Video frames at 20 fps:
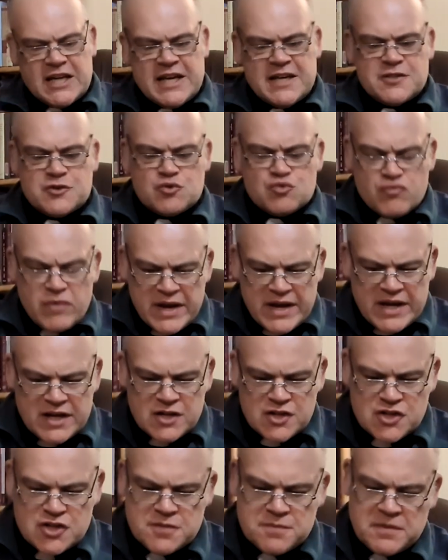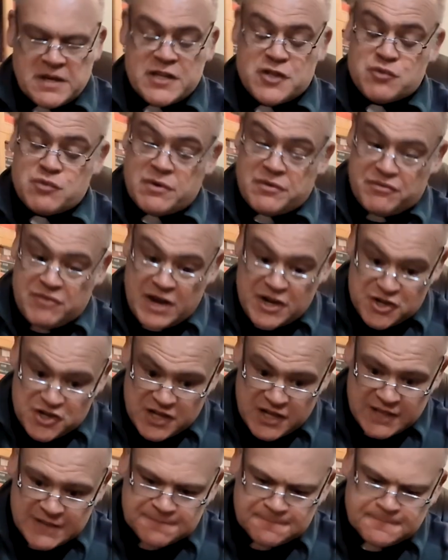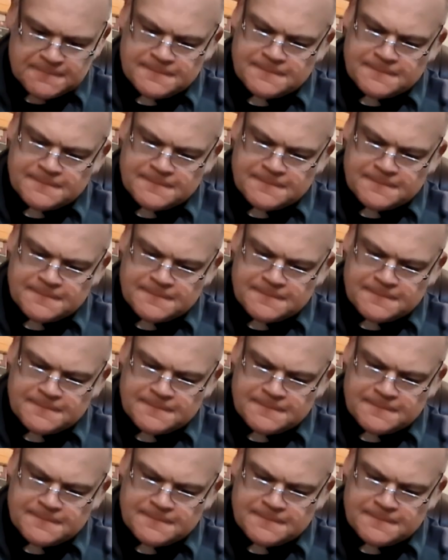It's rich, it's refreshing,